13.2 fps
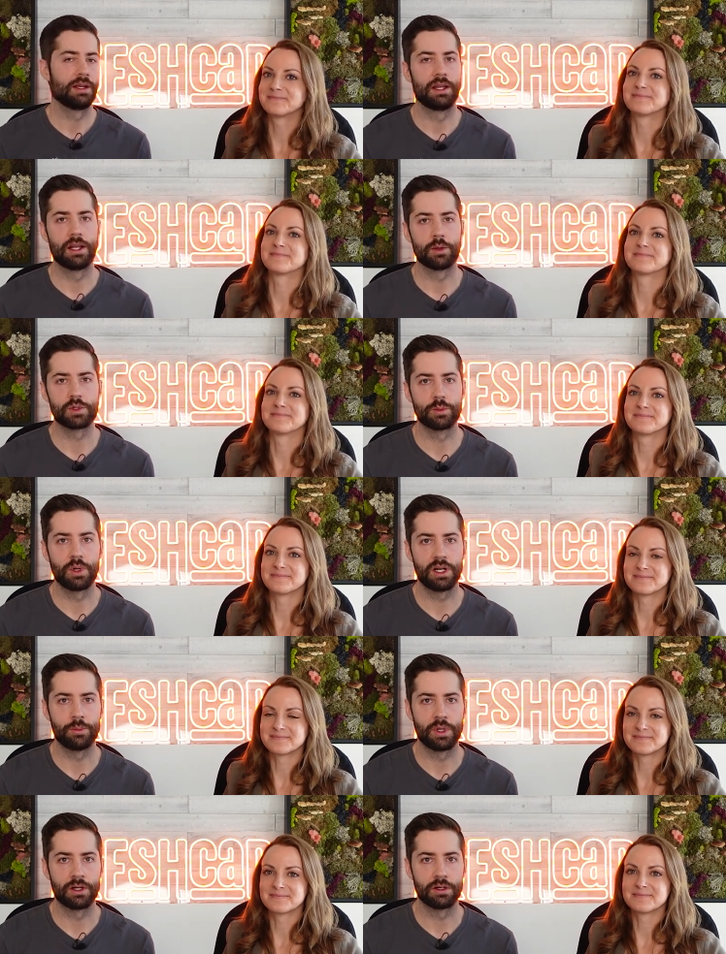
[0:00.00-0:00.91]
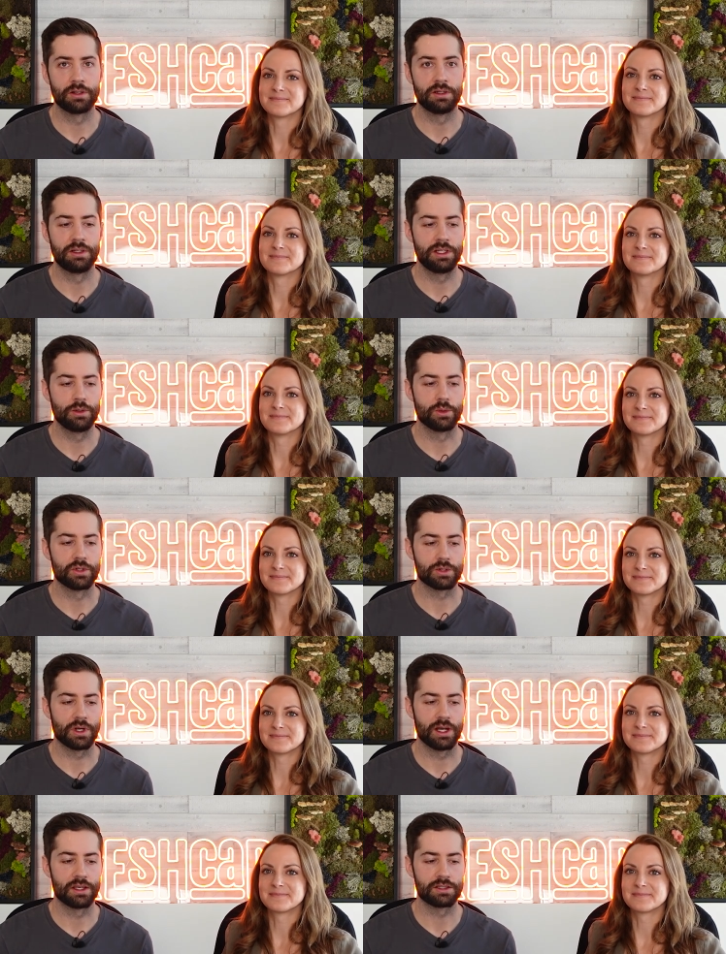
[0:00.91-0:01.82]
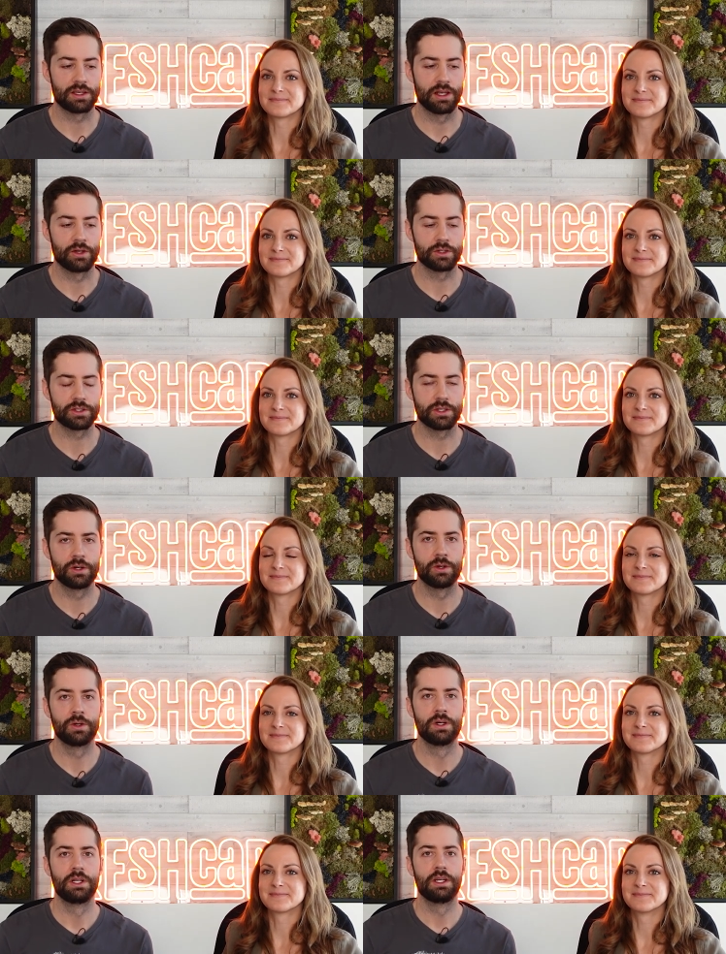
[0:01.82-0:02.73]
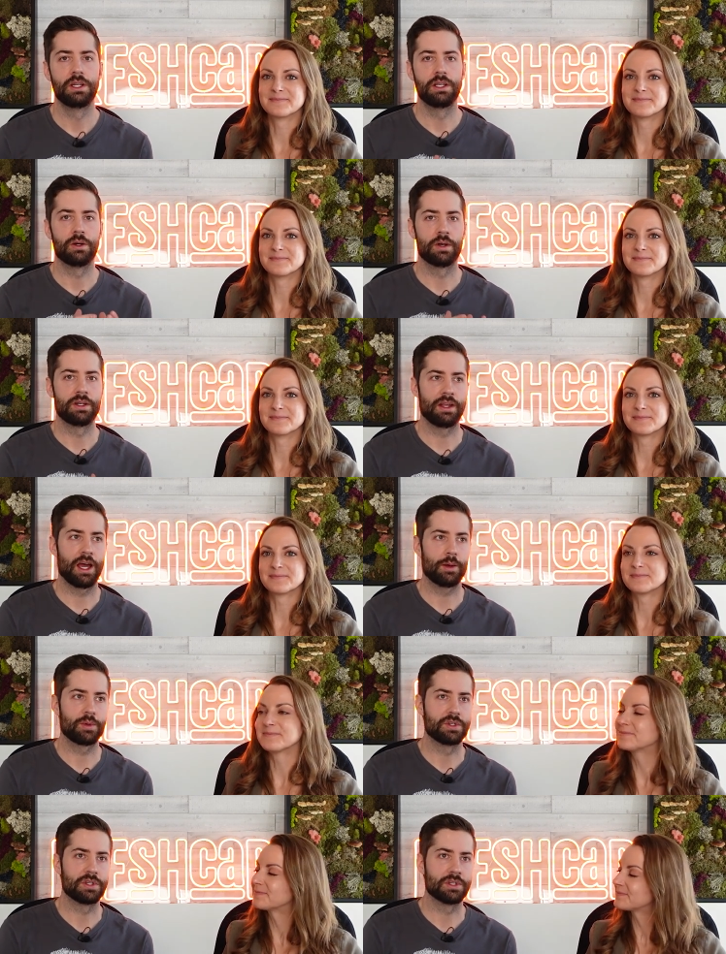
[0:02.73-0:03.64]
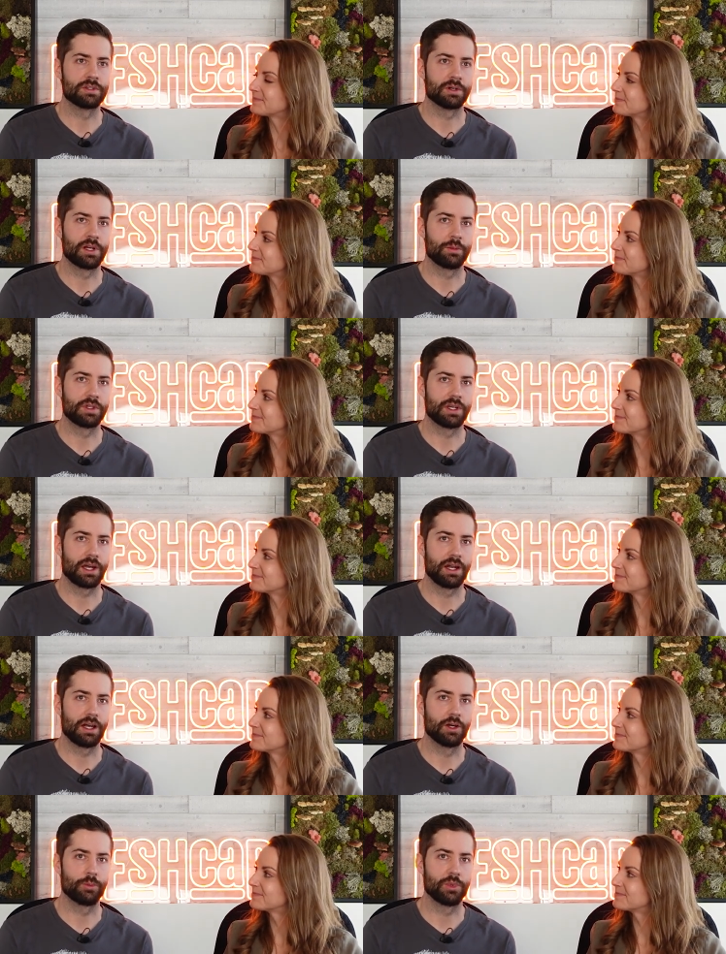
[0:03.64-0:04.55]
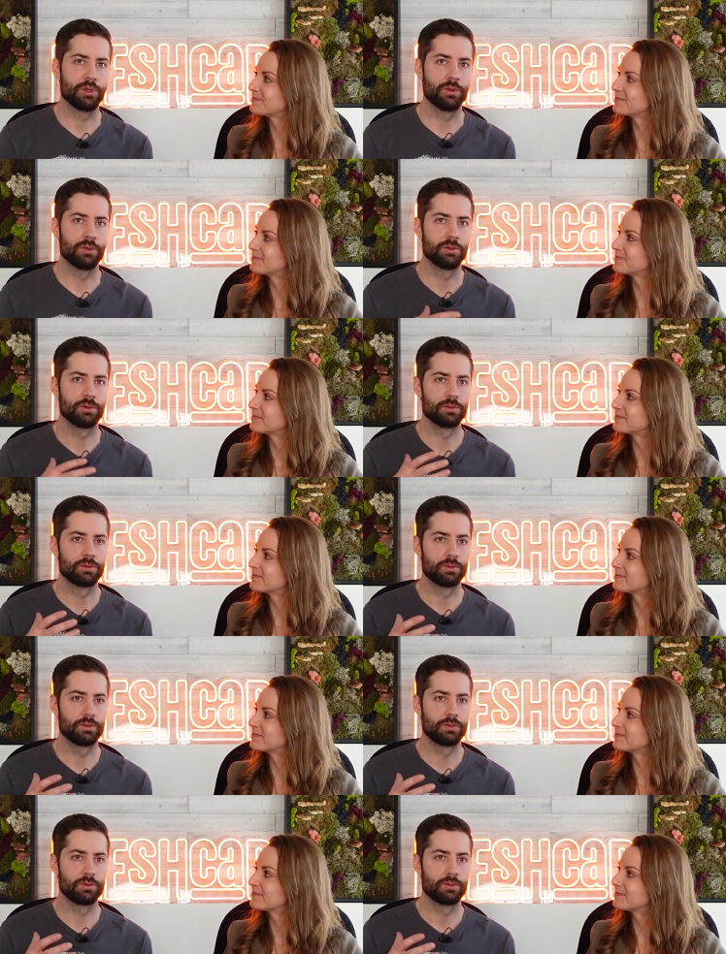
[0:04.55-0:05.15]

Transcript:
Speaker 1: and helps your body better deal with stress. And also, you know, adaptogens are able to kind of help you,